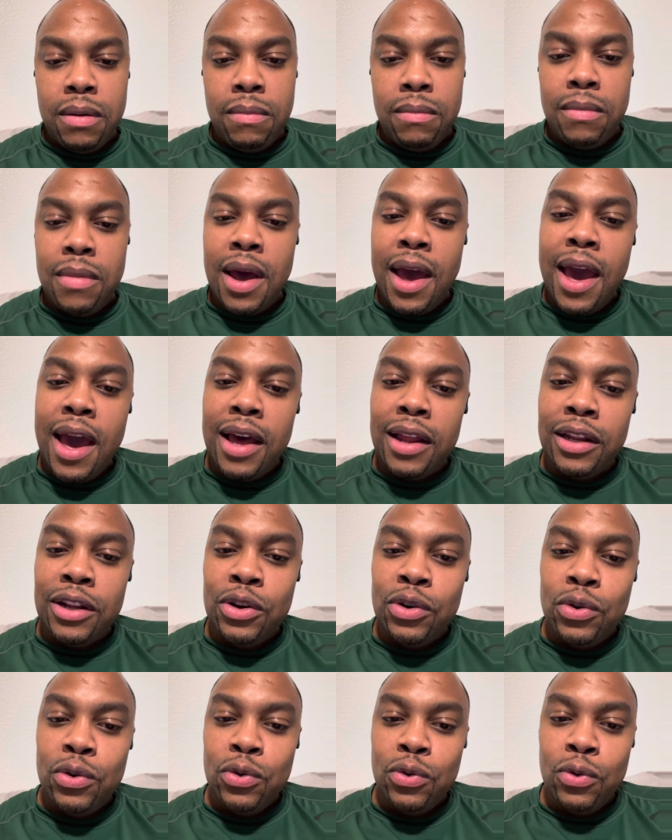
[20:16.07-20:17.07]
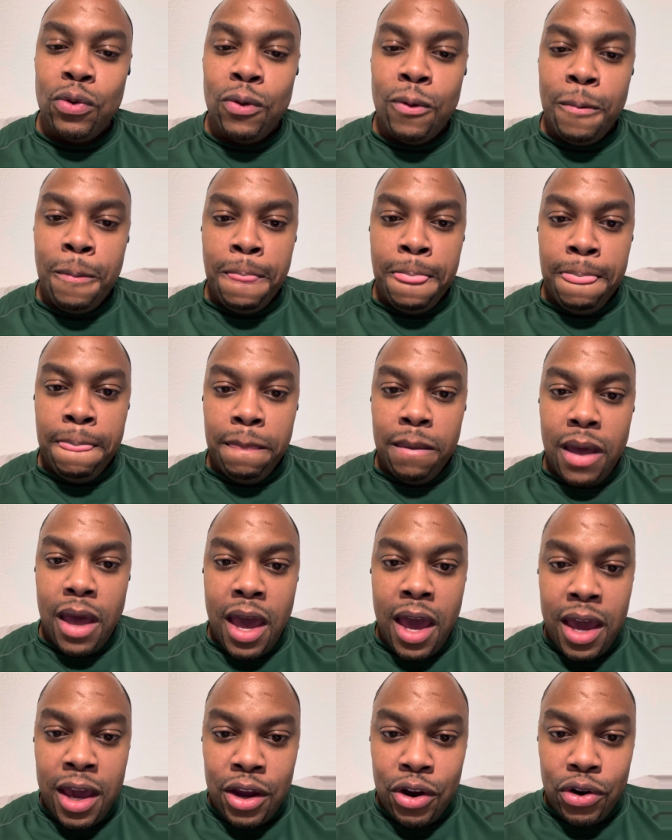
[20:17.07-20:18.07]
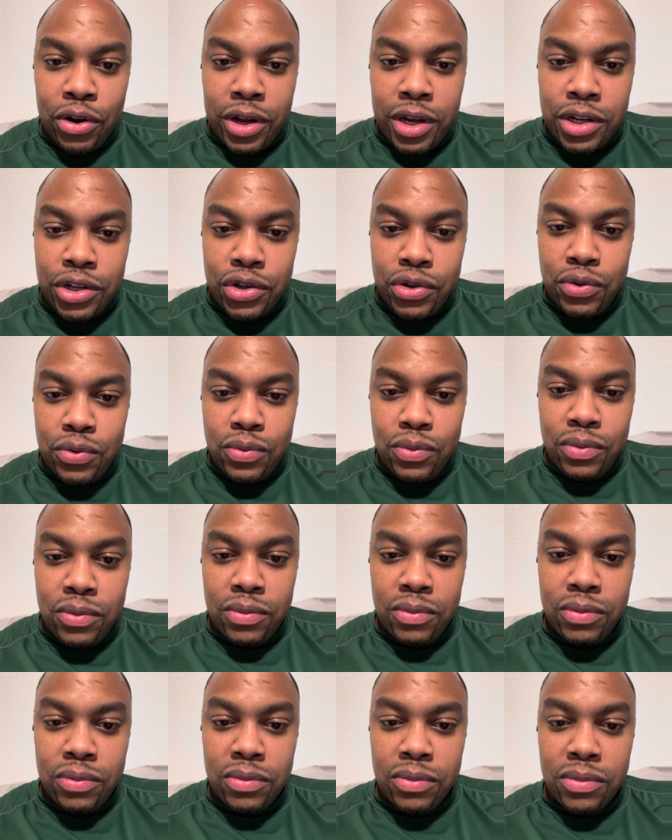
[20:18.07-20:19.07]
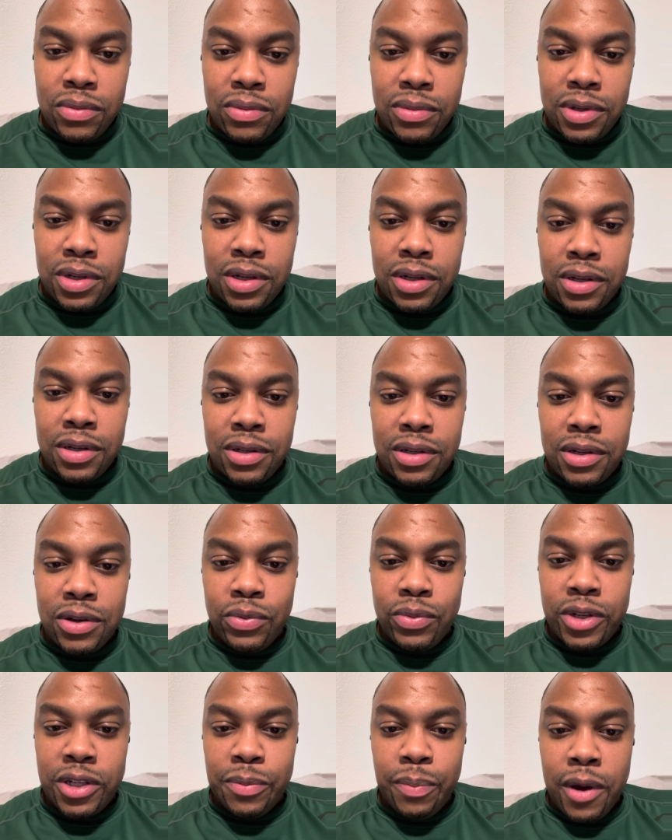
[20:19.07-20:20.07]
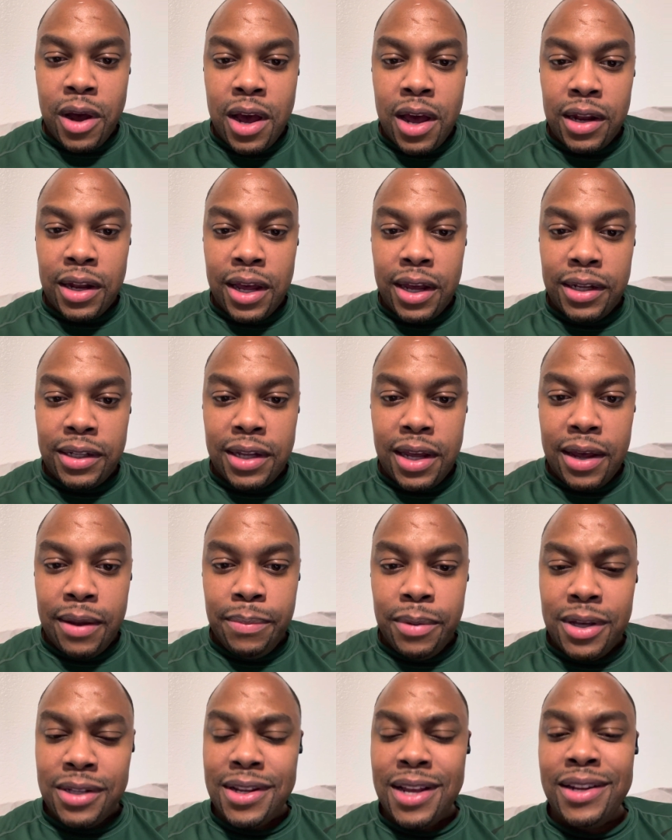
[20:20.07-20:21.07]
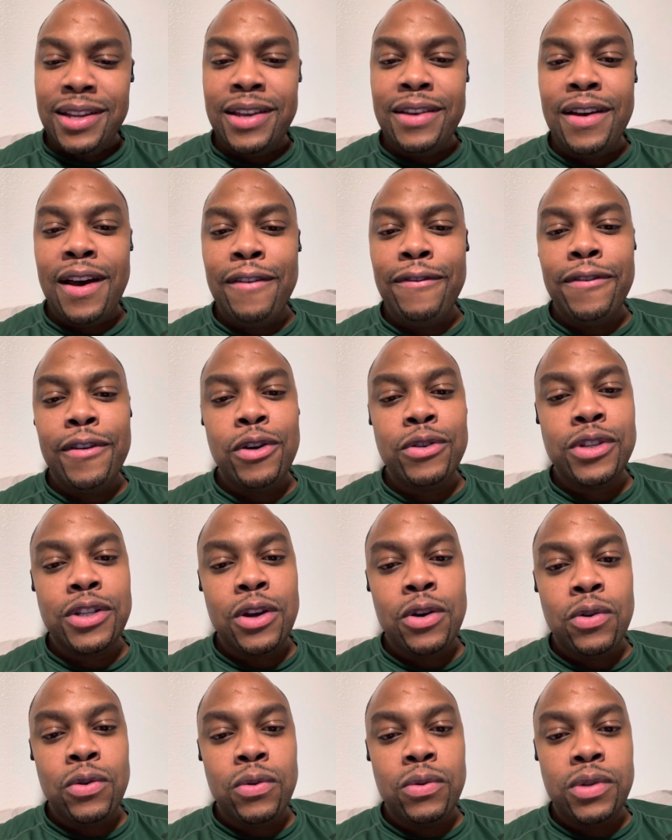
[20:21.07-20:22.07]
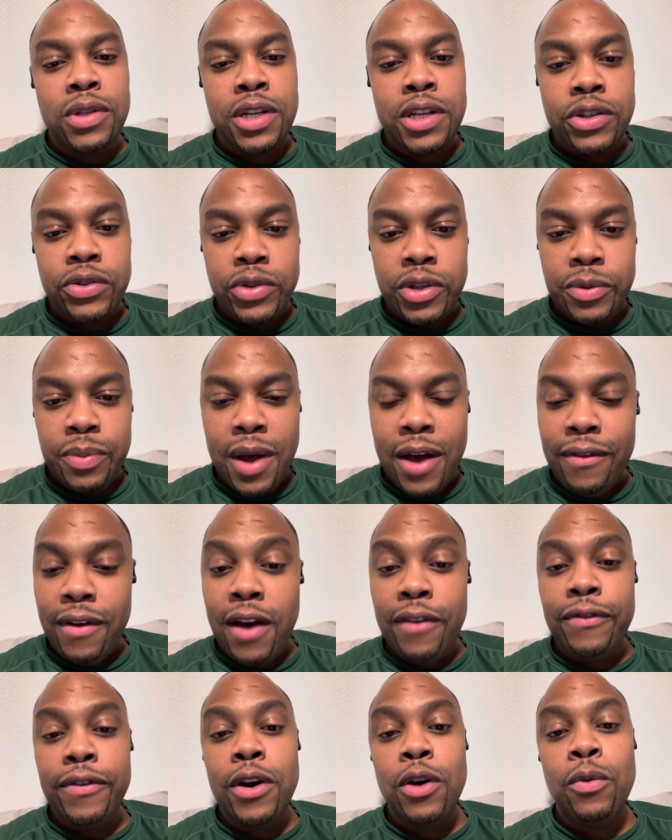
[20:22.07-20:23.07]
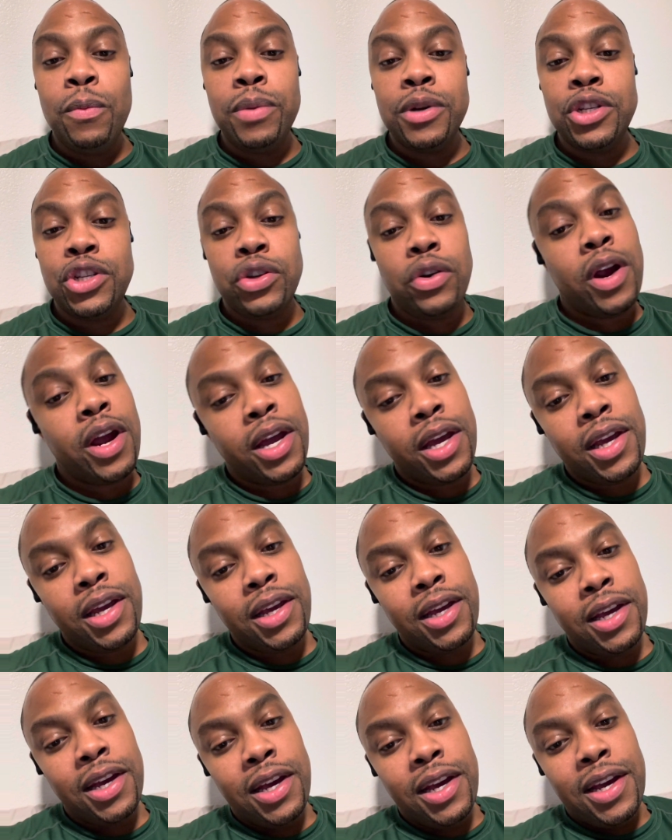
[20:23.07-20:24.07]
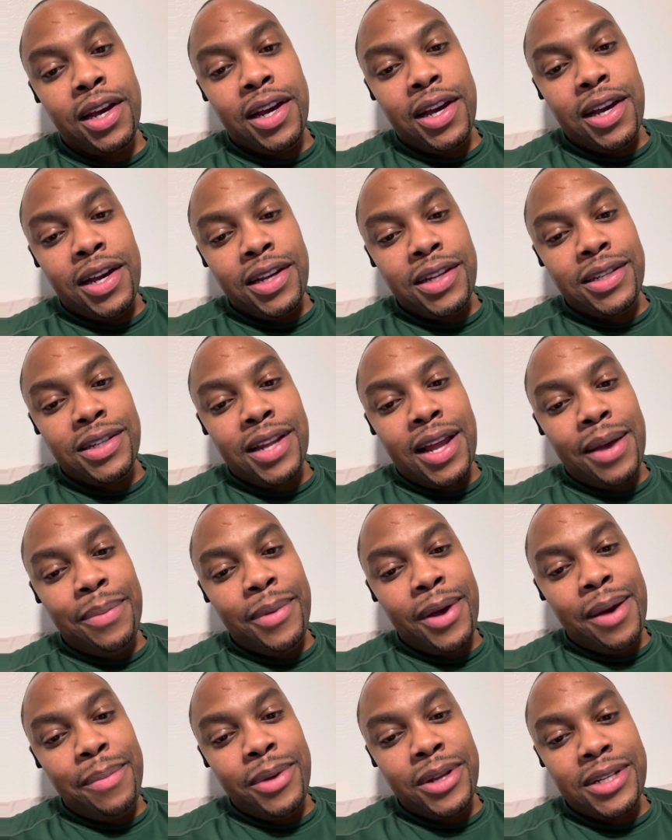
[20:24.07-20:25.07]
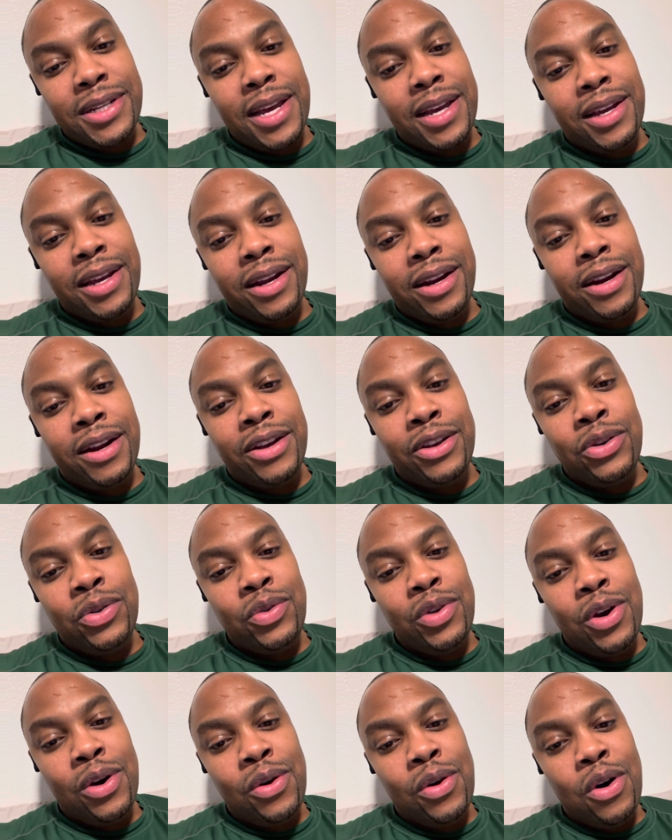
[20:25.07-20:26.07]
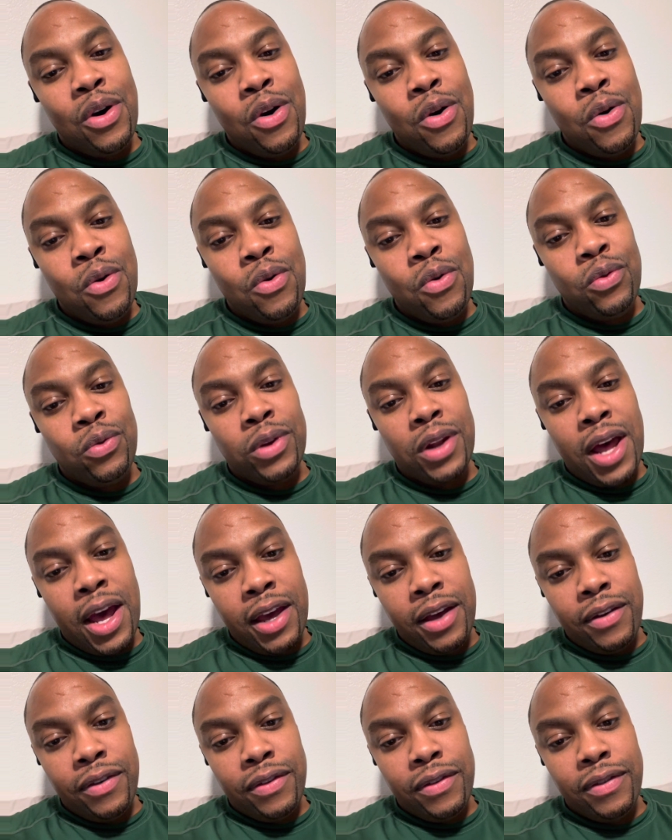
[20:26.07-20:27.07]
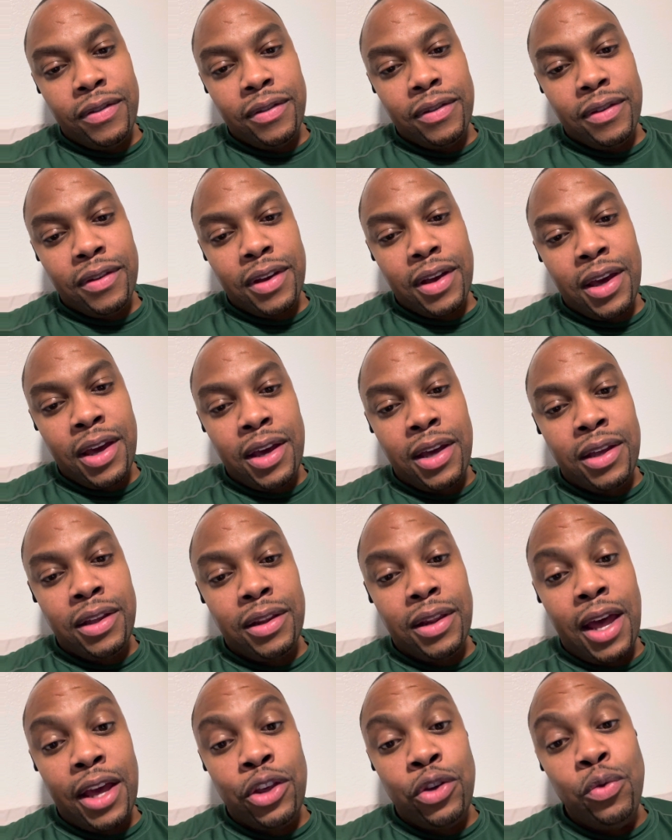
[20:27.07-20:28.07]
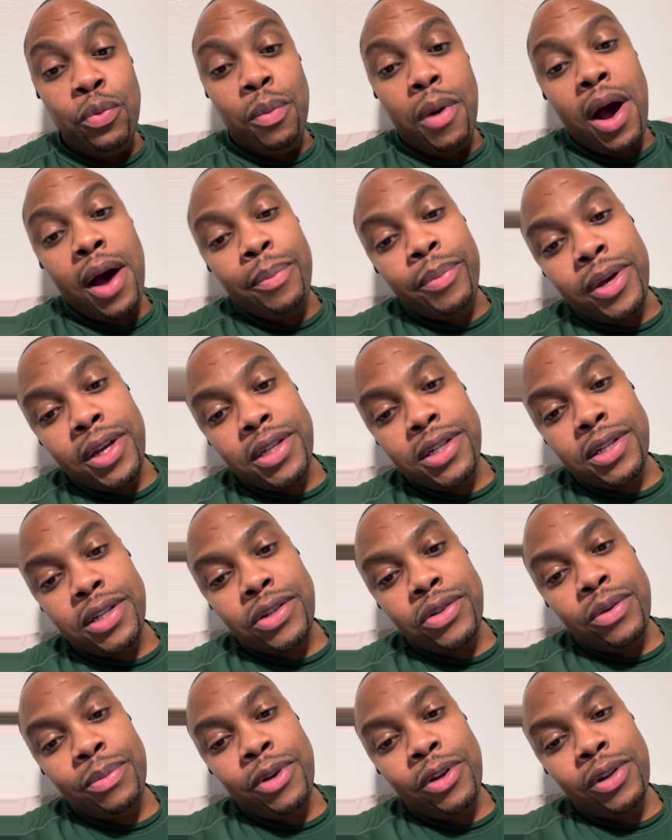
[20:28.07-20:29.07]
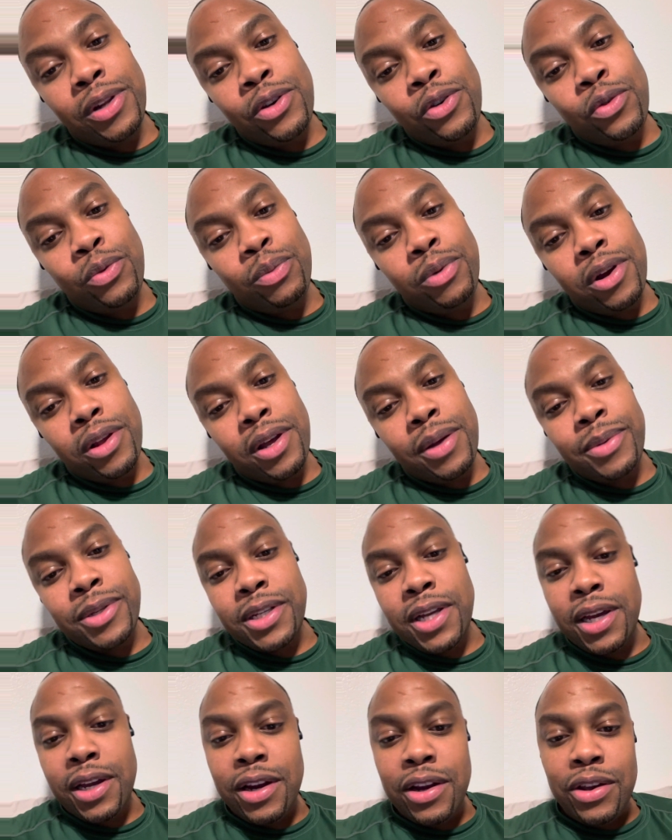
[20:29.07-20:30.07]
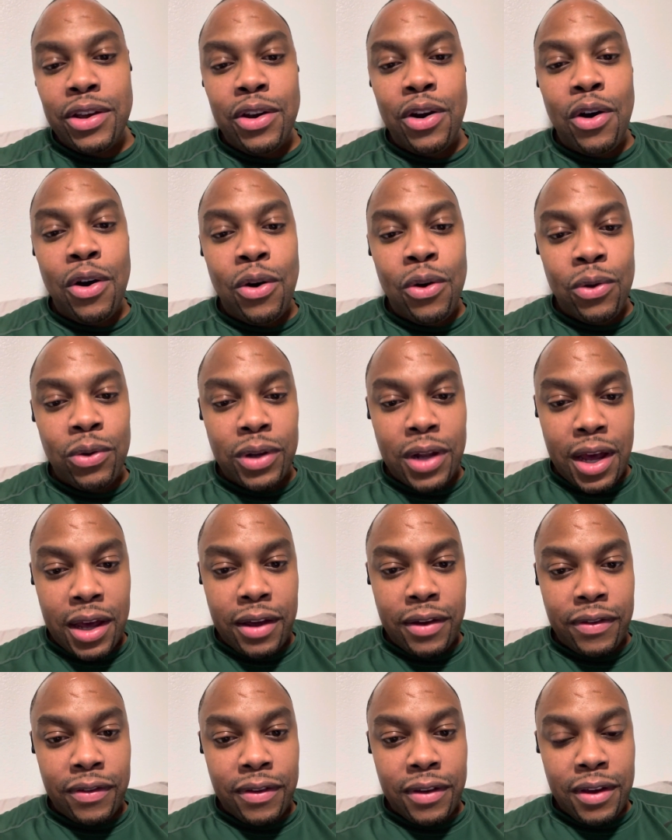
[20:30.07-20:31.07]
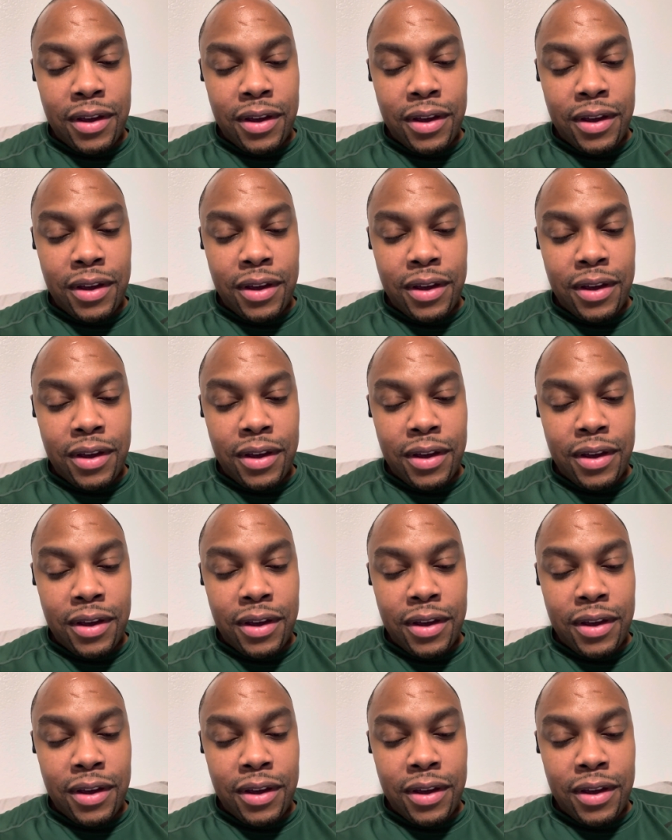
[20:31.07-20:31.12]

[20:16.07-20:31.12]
I had a little anger issue to respond like that, because I felt so disrespect. I felt betrayed. Cause like, man, I've been taking care of you your whole life. And like, you my big sister, I'm your little brother. I've been taking care of you your whole life.